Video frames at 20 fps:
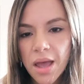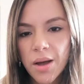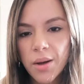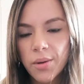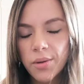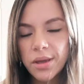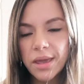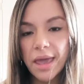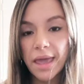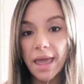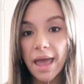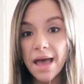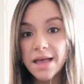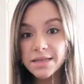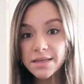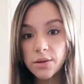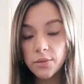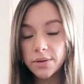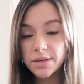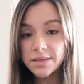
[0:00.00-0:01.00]
Okay, as
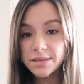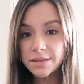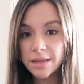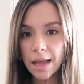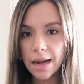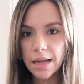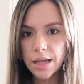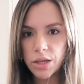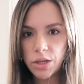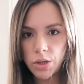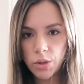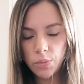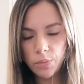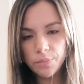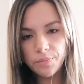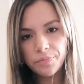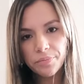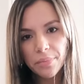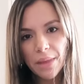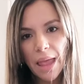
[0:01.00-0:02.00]
I was telling you,
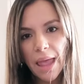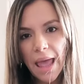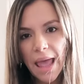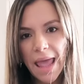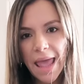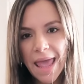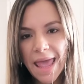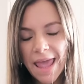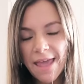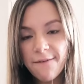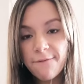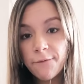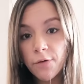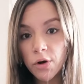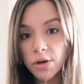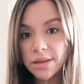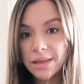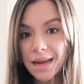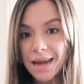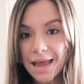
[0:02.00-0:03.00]

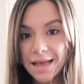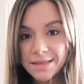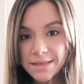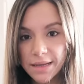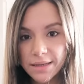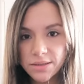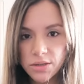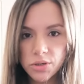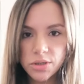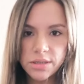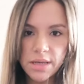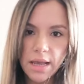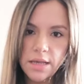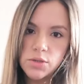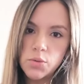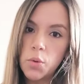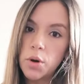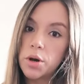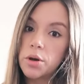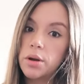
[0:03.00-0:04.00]
for the last
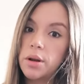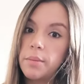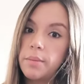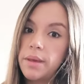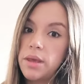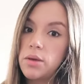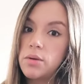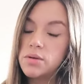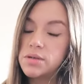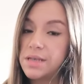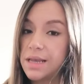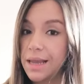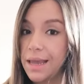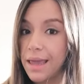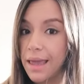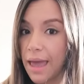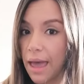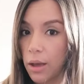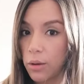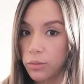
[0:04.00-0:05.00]
exercise, we're going to be using
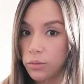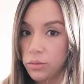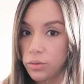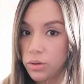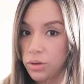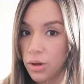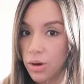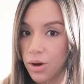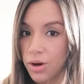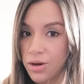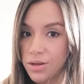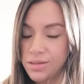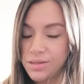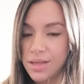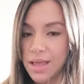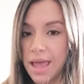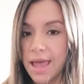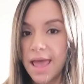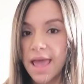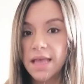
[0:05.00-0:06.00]
counters.
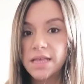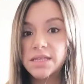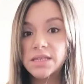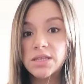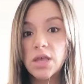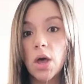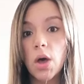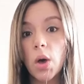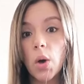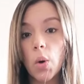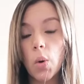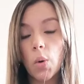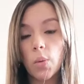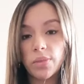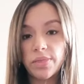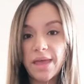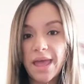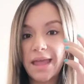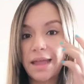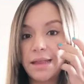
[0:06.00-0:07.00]
So
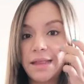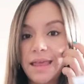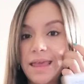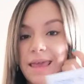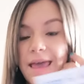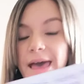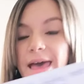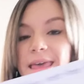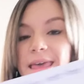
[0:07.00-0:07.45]
the idea